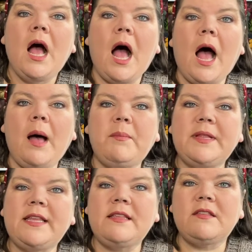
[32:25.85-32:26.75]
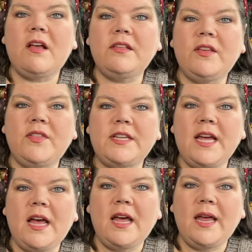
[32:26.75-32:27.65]
But this is also the
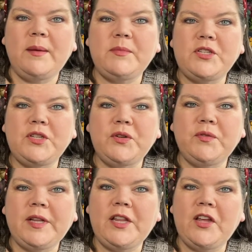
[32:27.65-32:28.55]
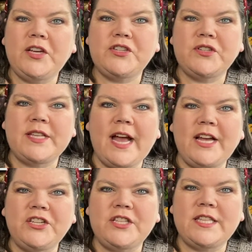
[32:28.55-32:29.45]
time to really look at your
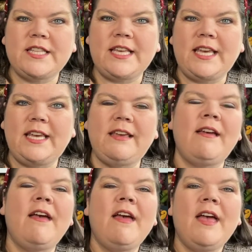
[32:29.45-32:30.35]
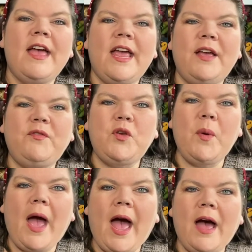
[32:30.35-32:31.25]
stash and see if you
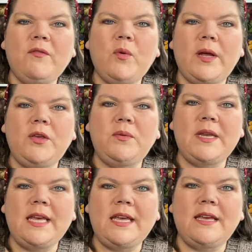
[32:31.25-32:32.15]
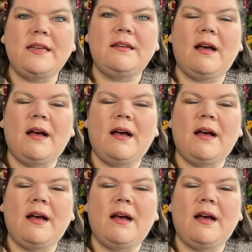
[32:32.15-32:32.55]
have what you need